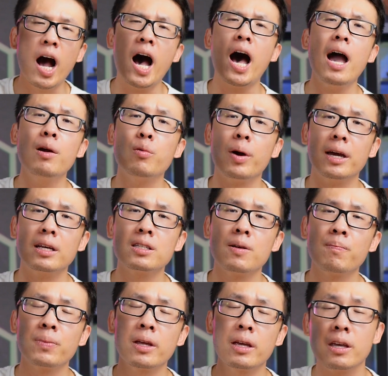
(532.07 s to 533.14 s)
highways
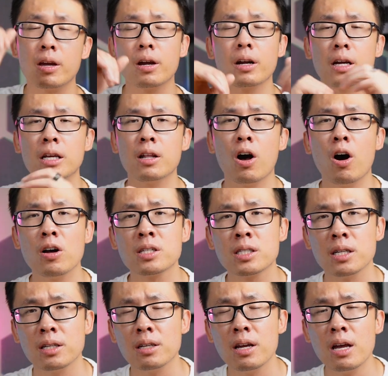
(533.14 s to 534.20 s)
here in
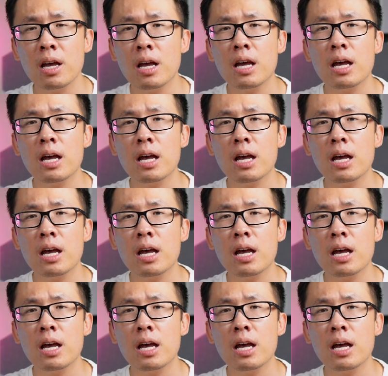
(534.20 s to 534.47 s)
Austin,